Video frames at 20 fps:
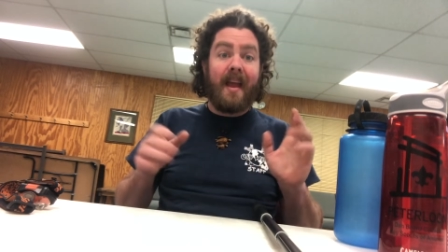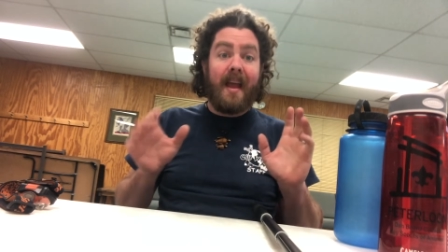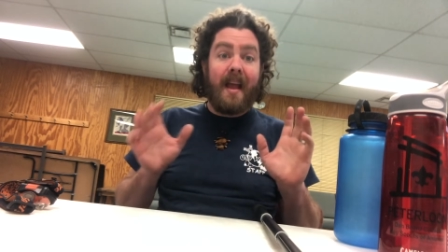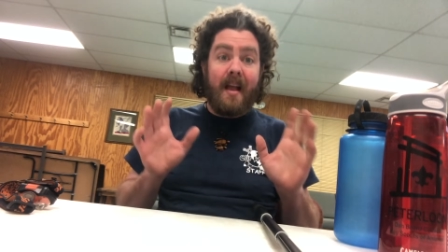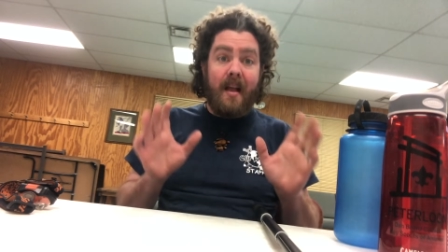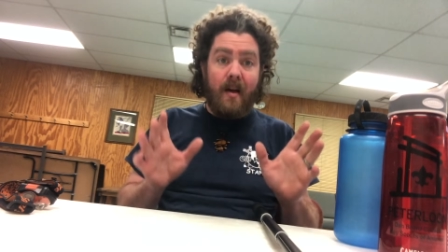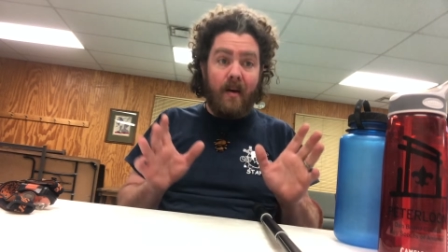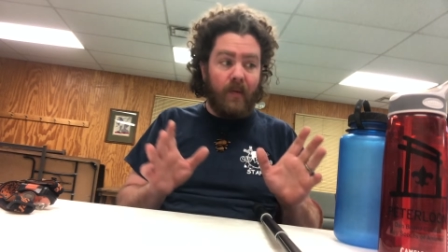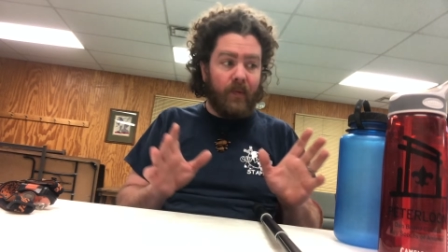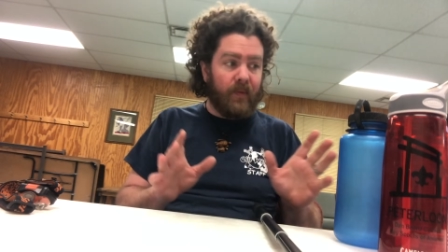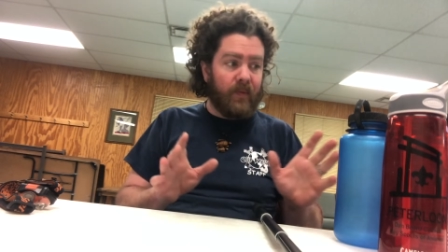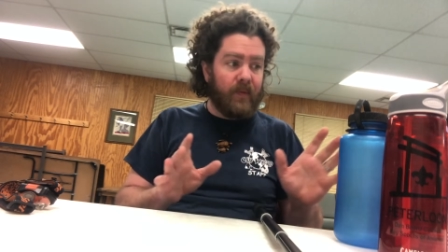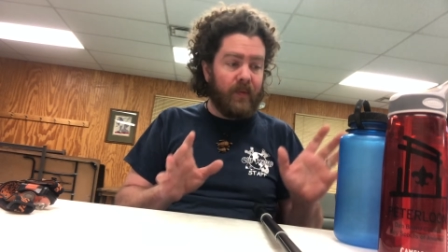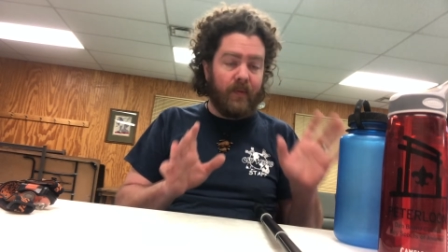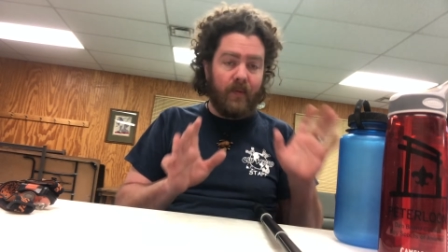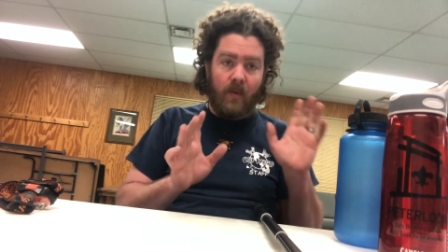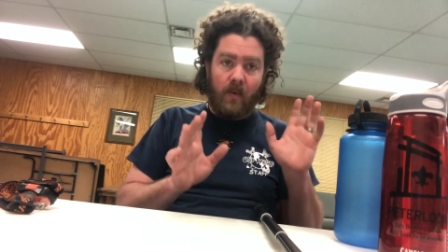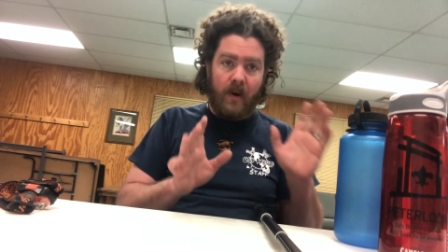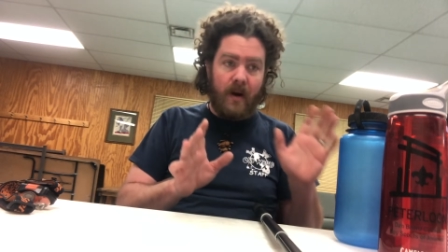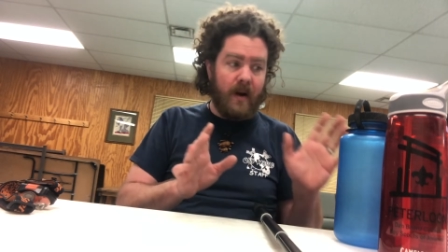If,
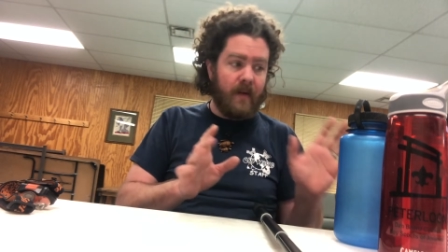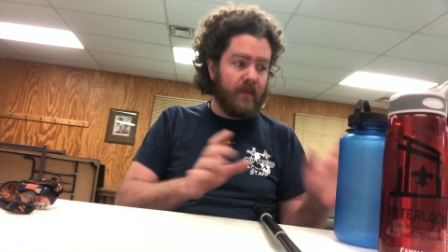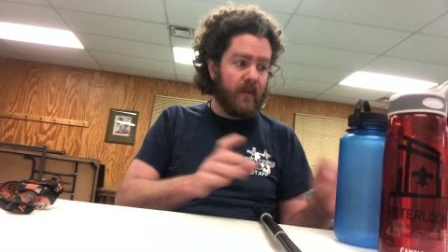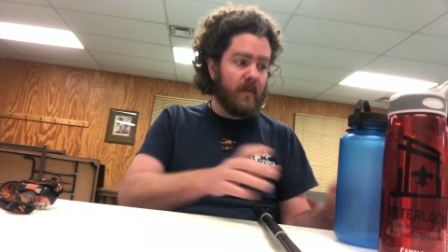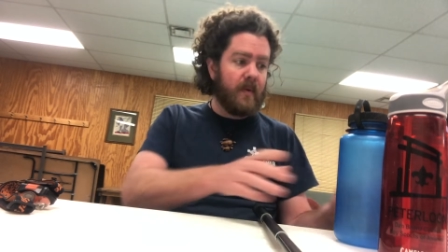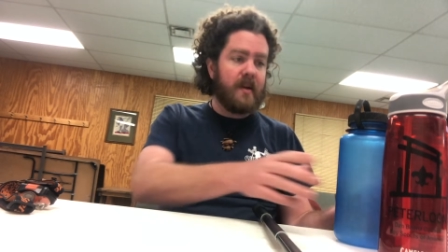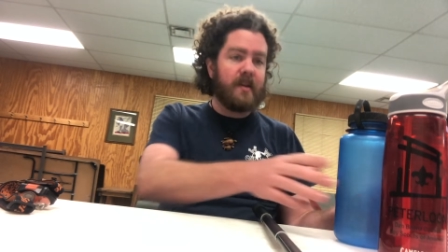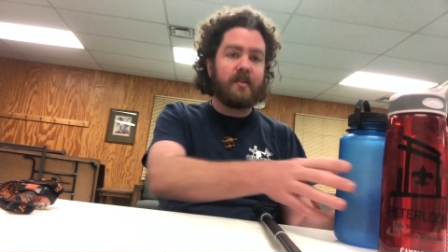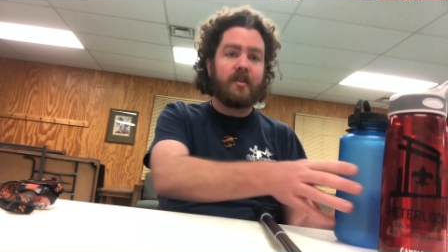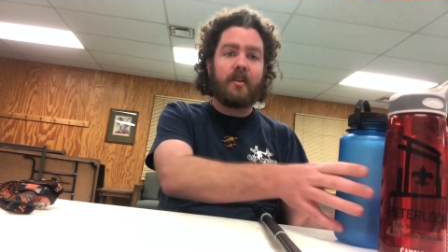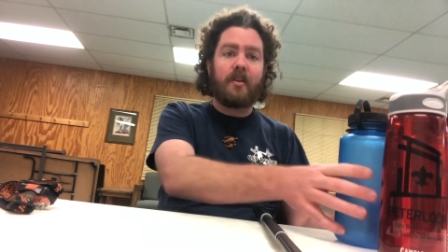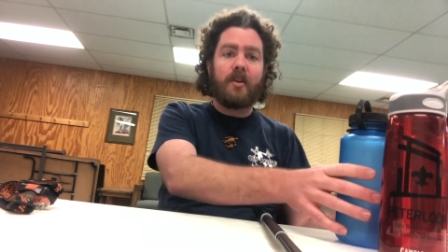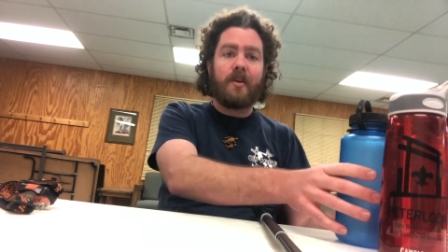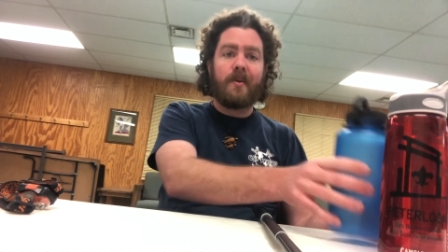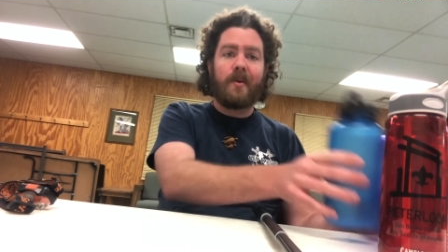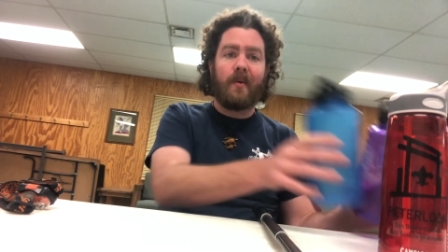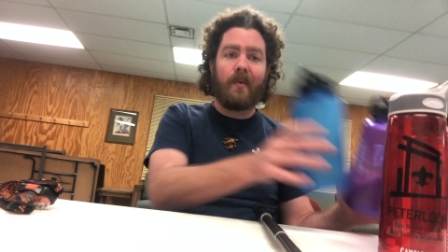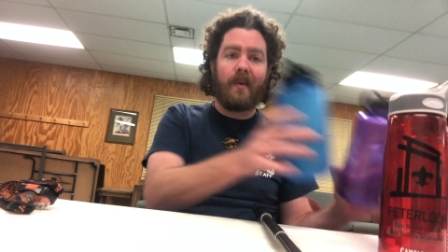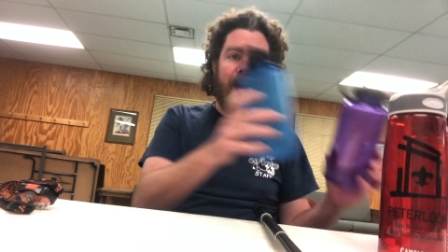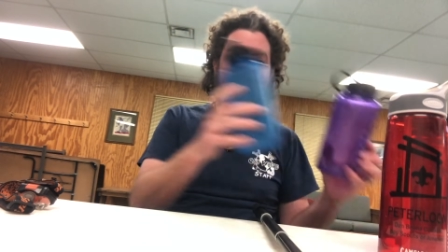for whatever reason, you
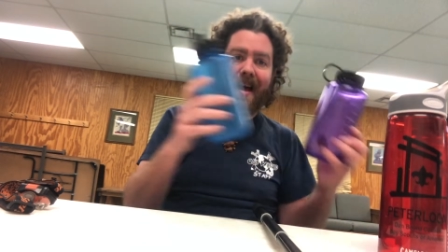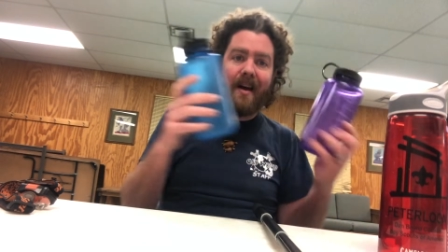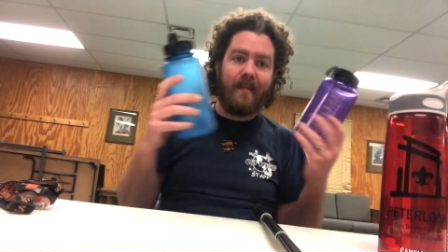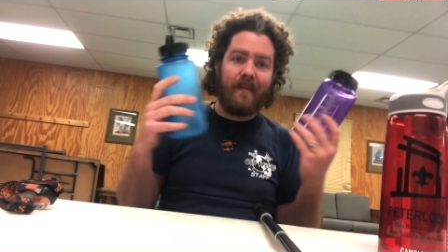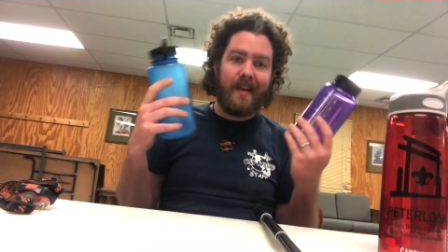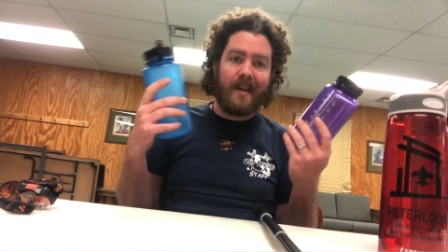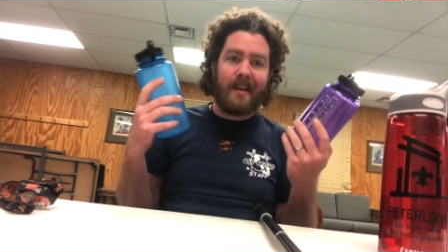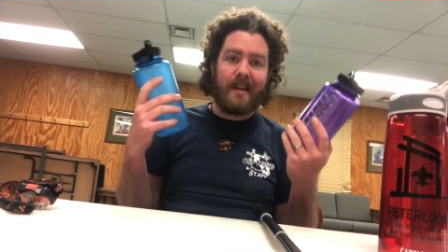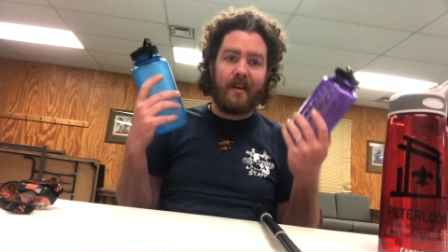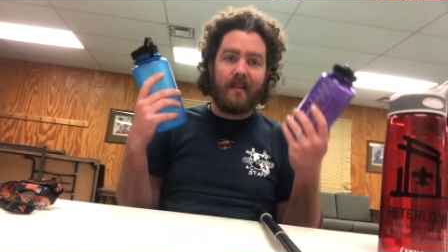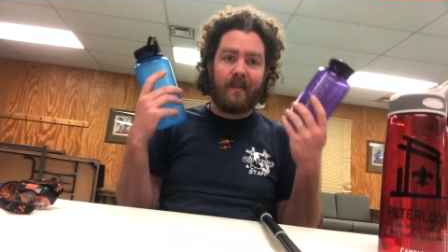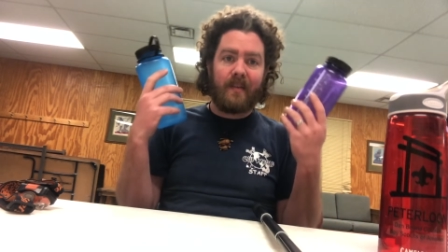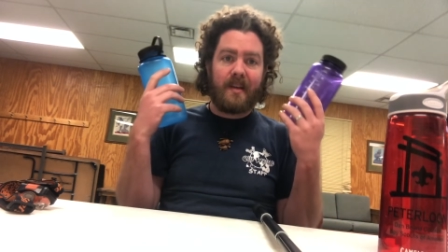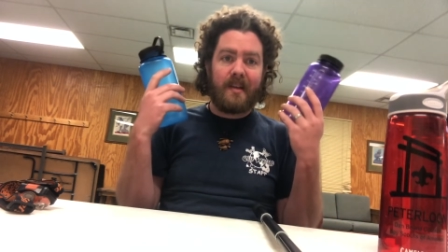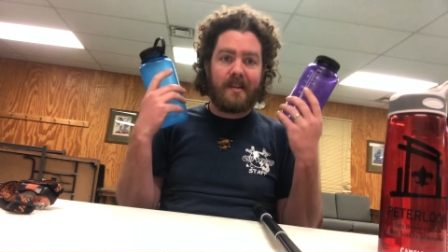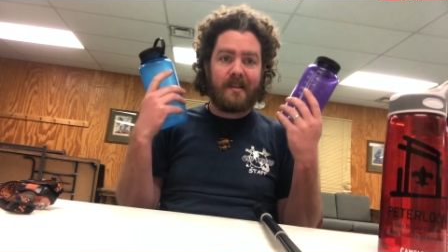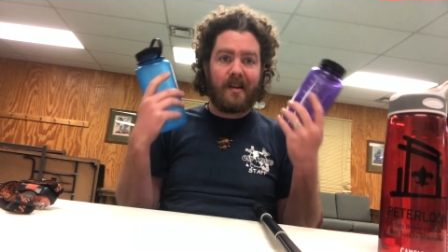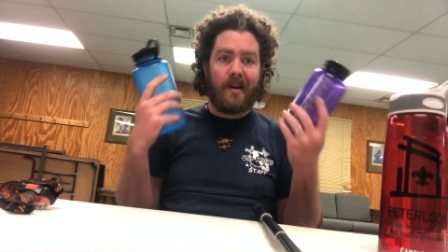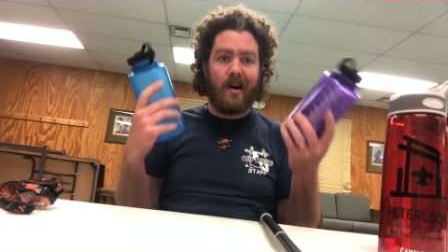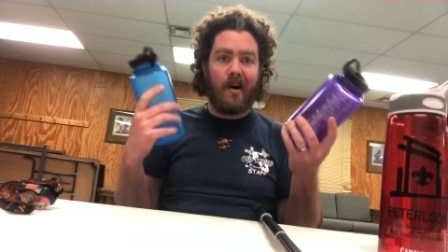don't have any of
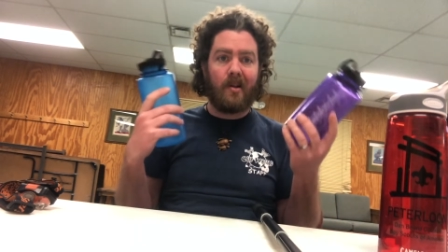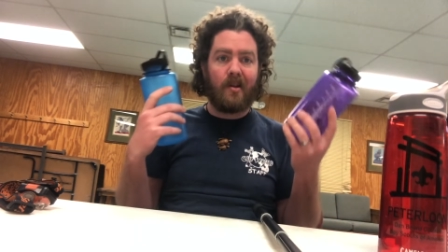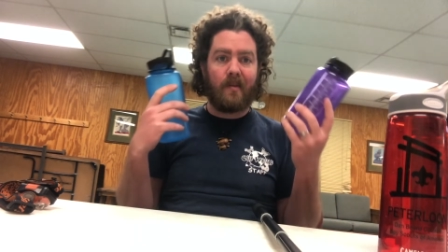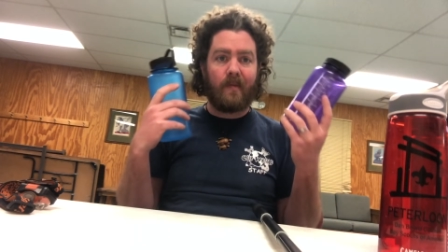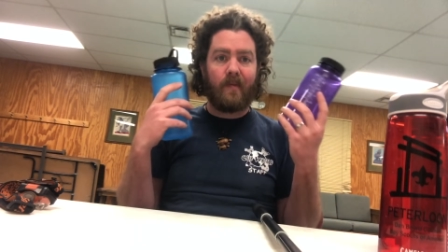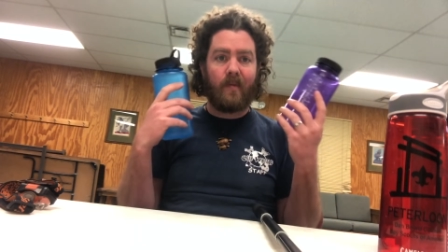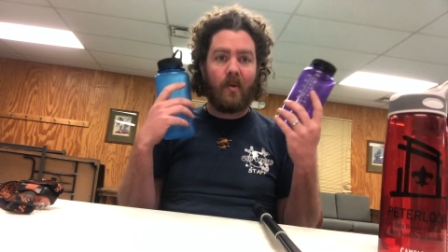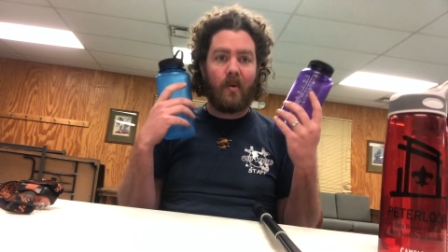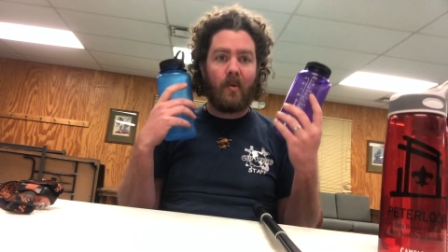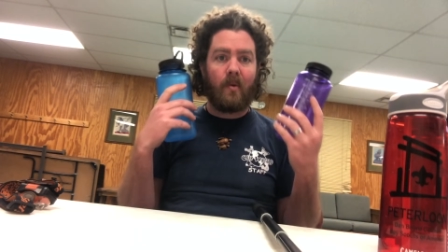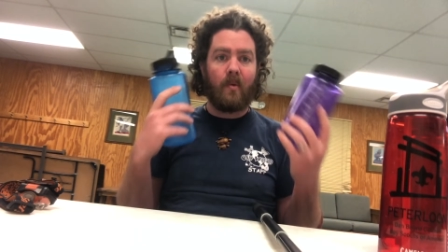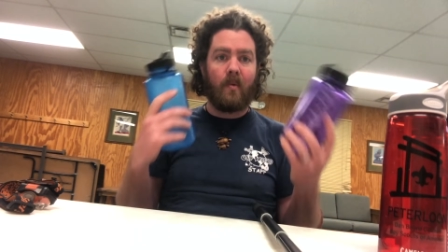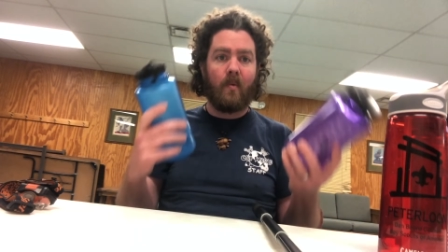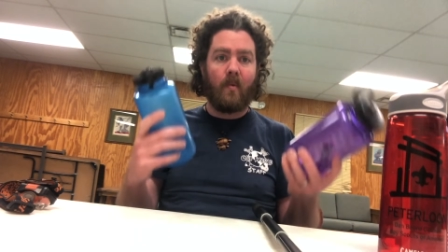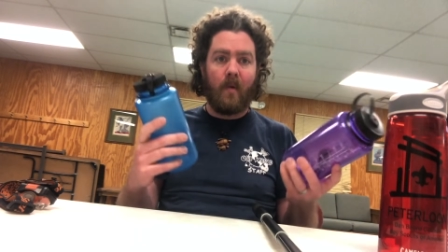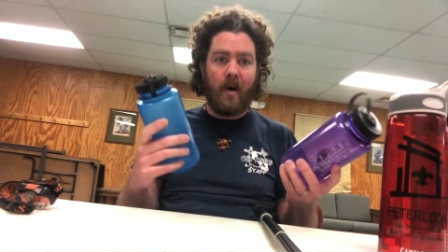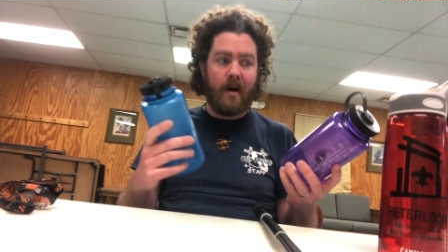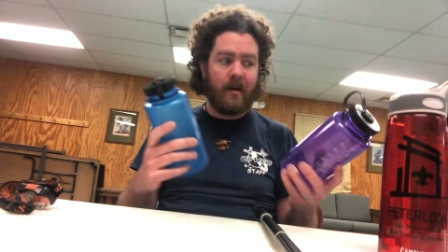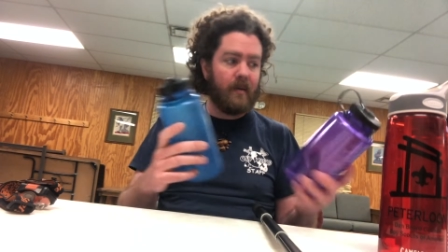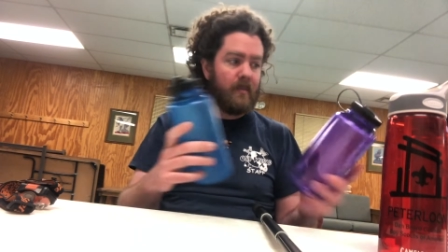these colorful
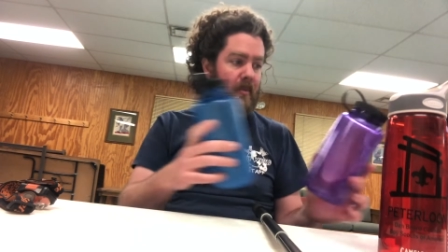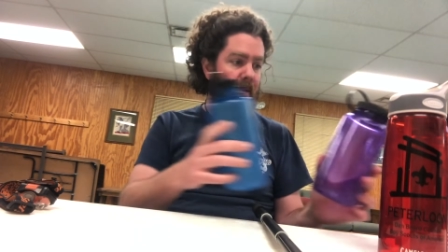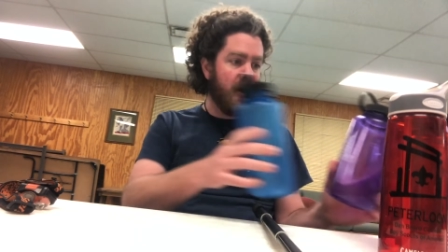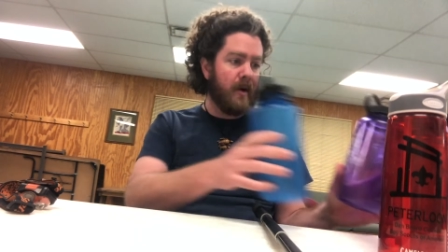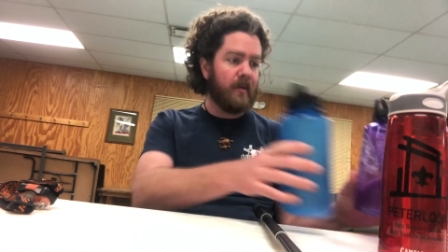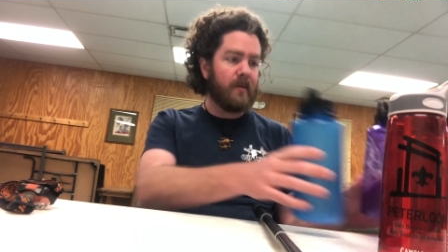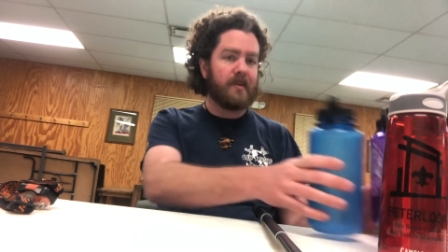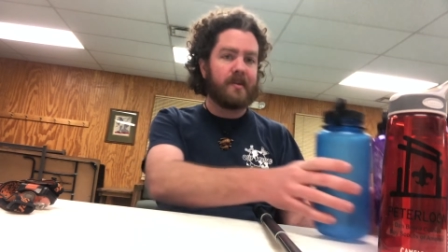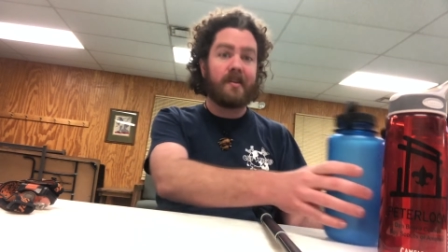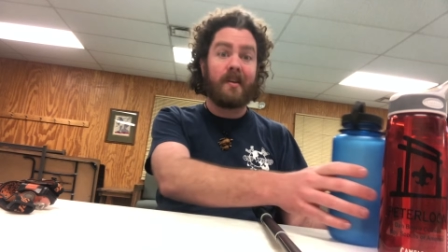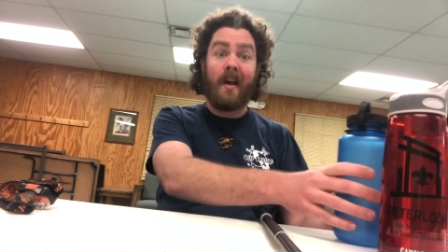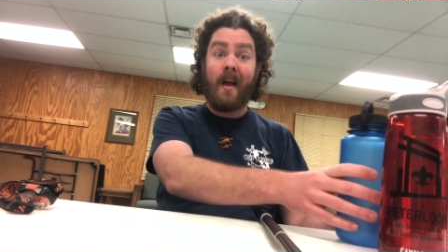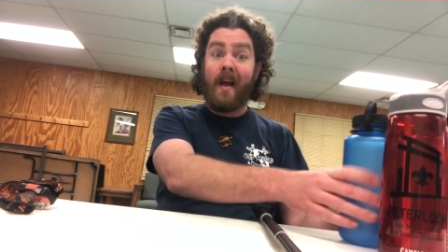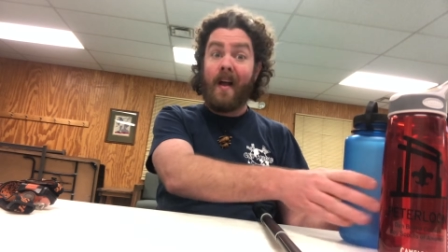water bottles,